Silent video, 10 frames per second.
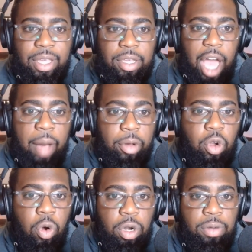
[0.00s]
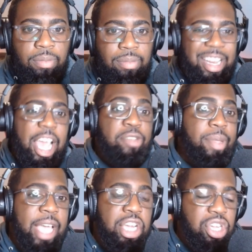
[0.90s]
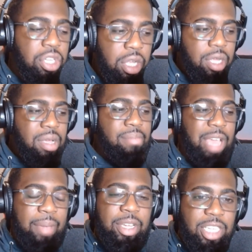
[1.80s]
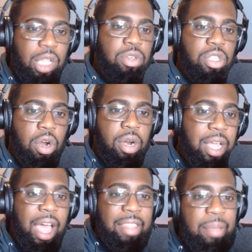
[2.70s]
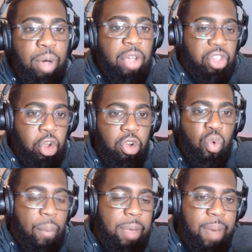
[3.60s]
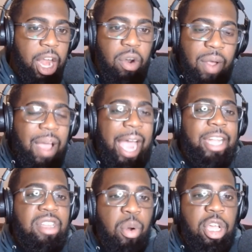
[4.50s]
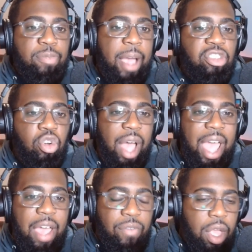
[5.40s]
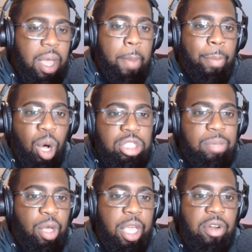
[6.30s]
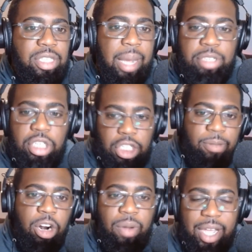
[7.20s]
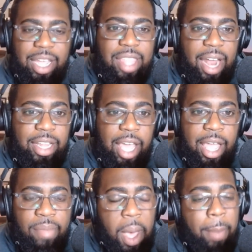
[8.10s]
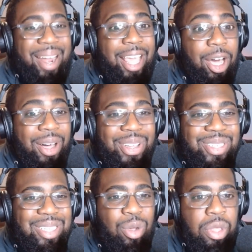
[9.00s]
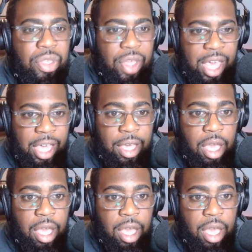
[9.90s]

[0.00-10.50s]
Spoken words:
Kyle McCord, expectations, maybe a slow start. I think ball security will be better. I don't expect to have multiple interceptions tomorrow in that game. But I also think